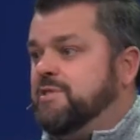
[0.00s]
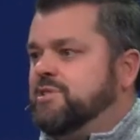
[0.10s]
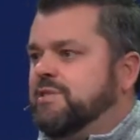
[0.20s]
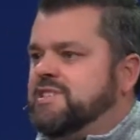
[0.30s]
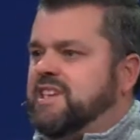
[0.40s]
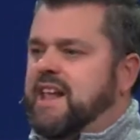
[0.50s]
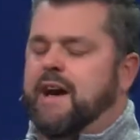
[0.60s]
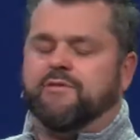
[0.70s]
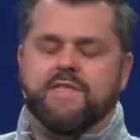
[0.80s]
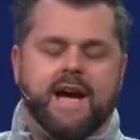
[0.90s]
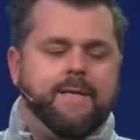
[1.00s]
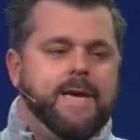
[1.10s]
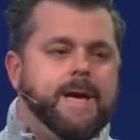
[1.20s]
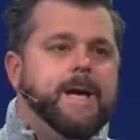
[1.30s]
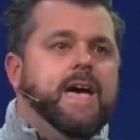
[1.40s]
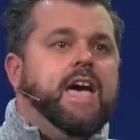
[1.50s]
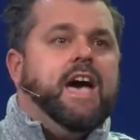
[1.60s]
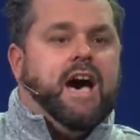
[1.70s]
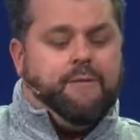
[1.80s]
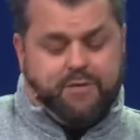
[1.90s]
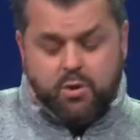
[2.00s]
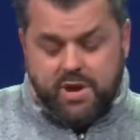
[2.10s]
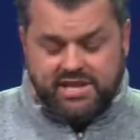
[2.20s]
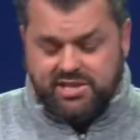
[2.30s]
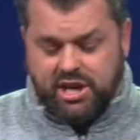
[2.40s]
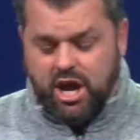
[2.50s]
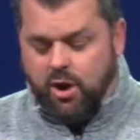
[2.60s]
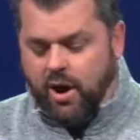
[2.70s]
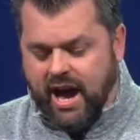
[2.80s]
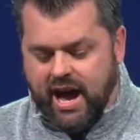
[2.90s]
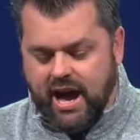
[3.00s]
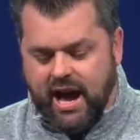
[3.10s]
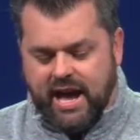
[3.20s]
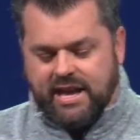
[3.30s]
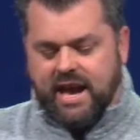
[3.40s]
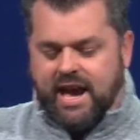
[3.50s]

And so let's get after that a few weeks ago, uh, I,